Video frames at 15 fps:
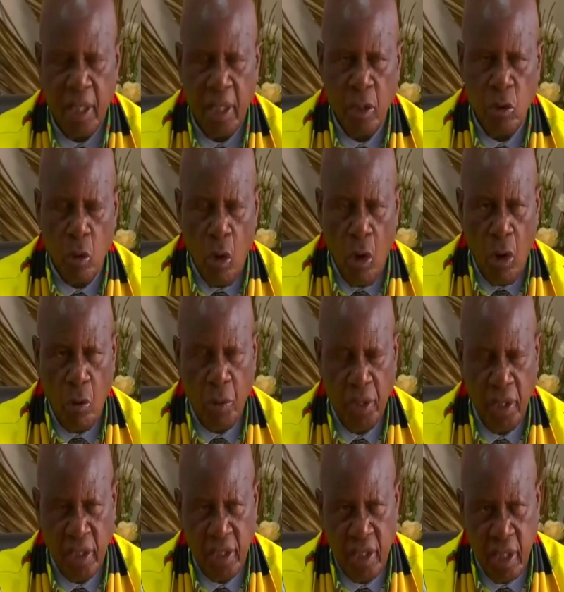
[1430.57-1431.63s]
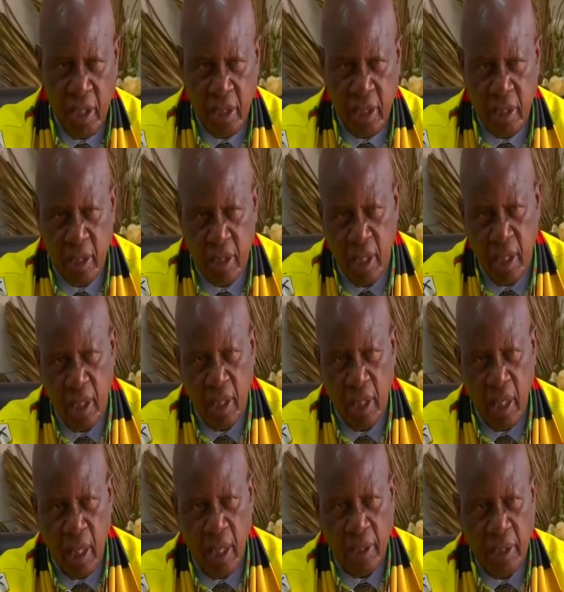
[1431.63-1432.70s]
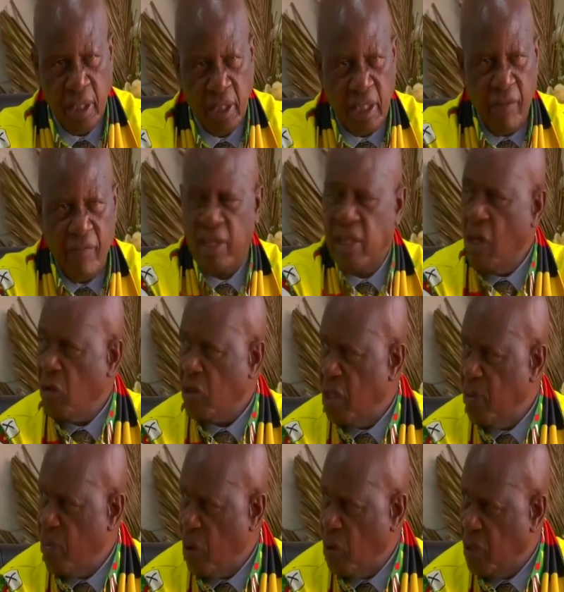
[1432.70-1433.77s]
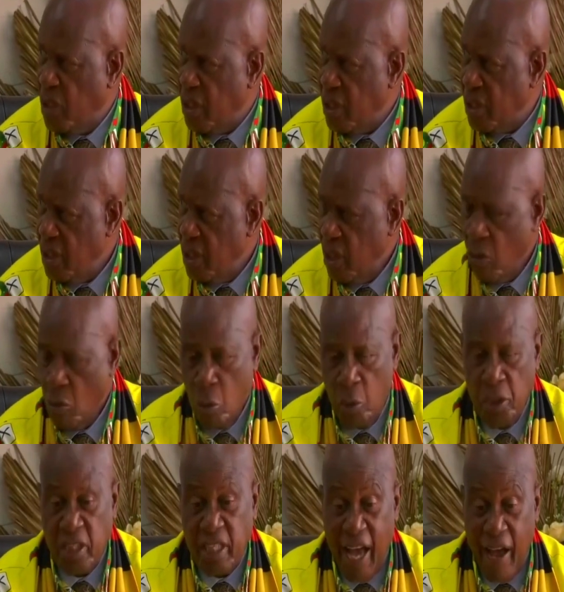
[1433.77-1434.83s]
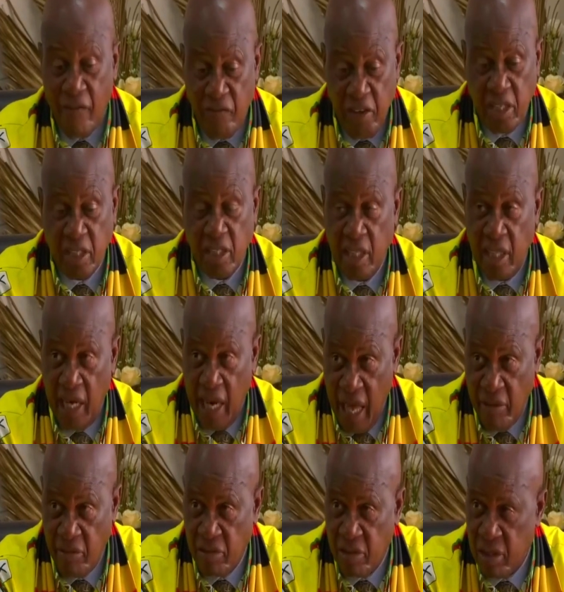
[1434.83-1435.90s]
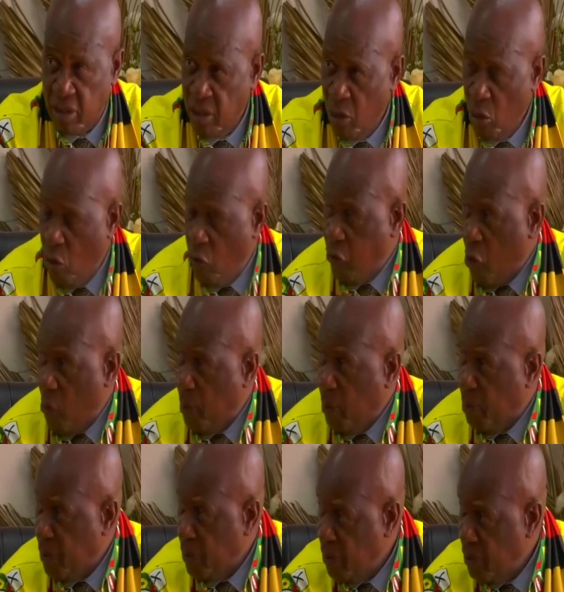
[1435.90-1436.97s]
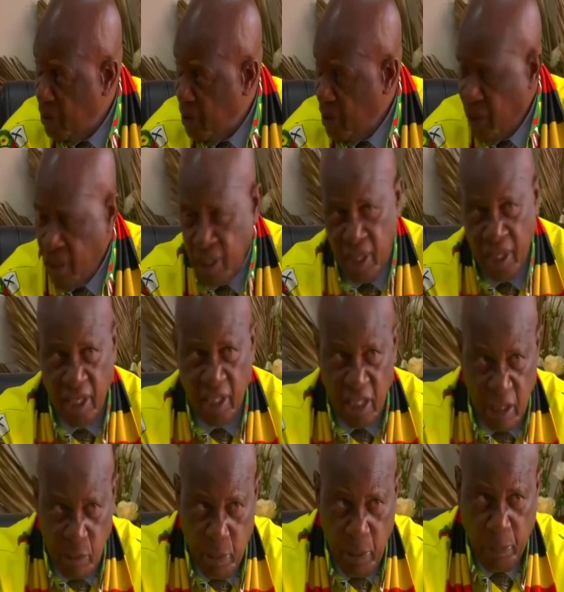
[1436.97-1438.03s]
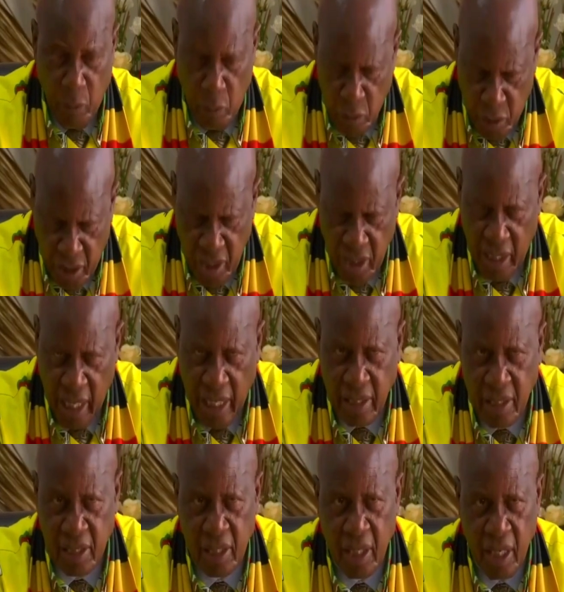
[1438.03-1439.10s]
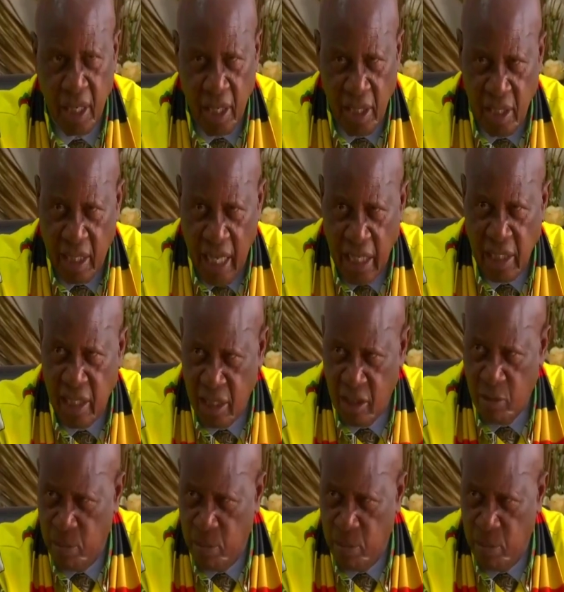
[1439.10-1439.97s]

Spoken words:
In all, we did, I think, 7,000 projects which affect the lives of our people. And the people see that, and that is